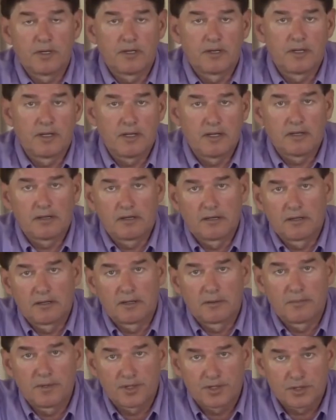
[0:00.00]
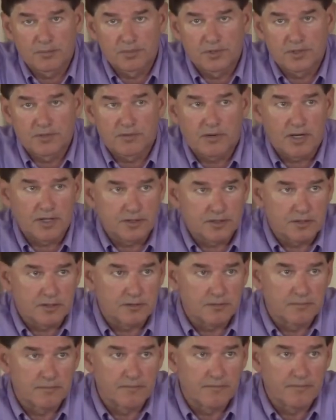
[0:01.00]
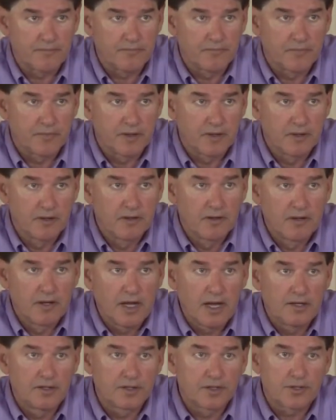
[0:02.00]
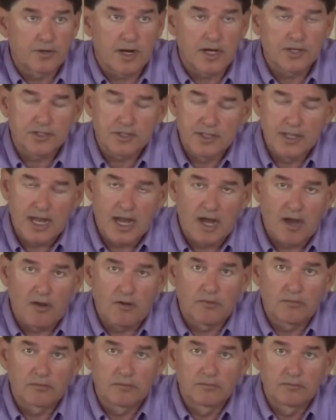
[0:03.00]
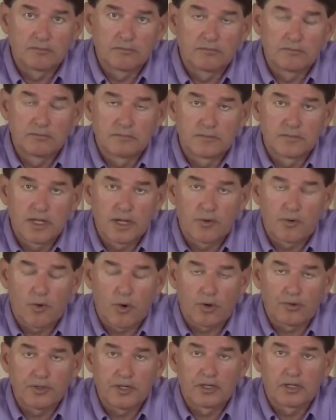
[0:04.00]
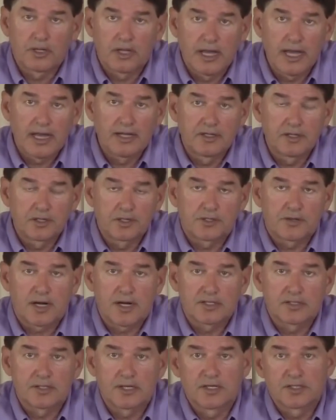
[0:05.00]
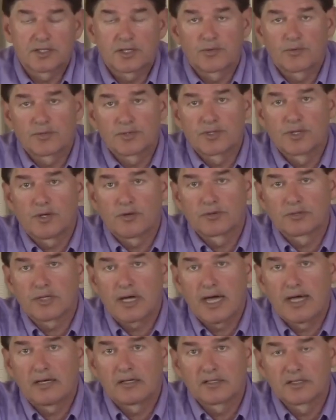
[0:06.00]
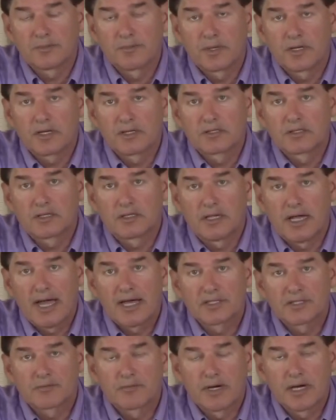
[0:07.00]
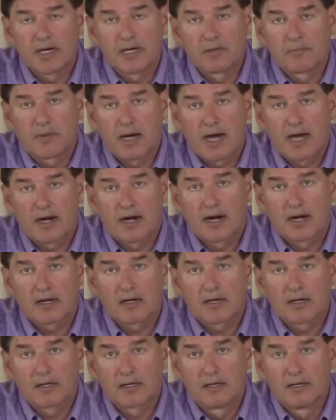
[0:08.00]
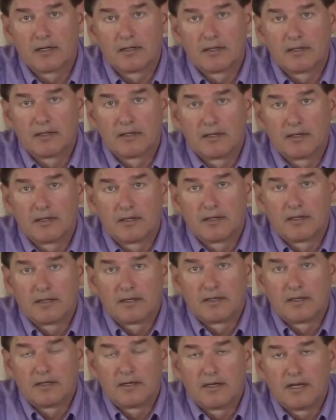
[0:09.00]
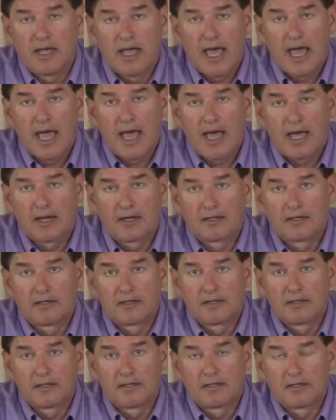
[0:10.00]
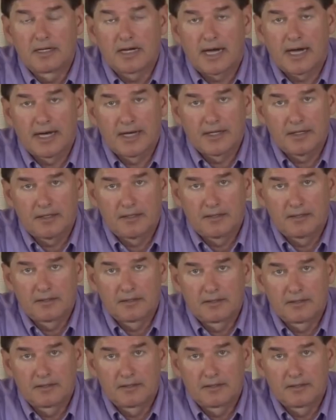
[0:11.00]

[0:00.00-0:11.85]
to be the, the bishop's trust. And the trust now, they were holding the land in trust as there was no titles because the last reigning monarch had died.